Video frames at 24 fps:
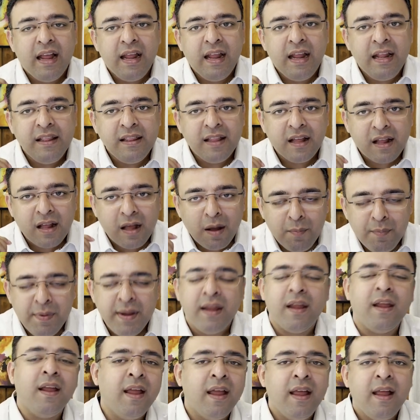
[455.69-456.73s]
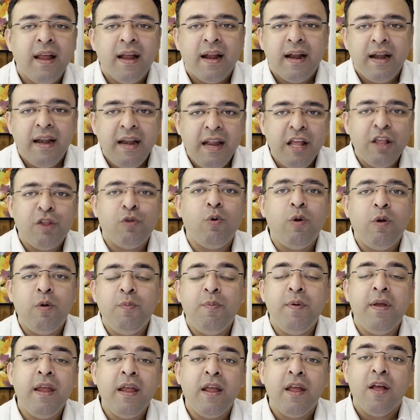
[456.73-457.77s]
in the coming days will
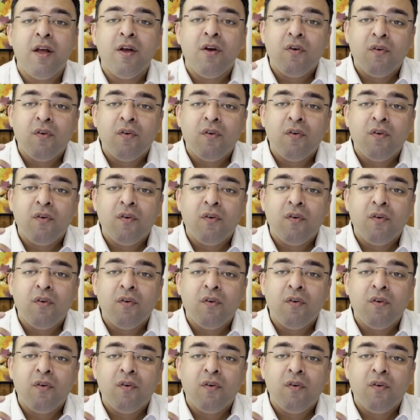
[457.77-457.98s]
be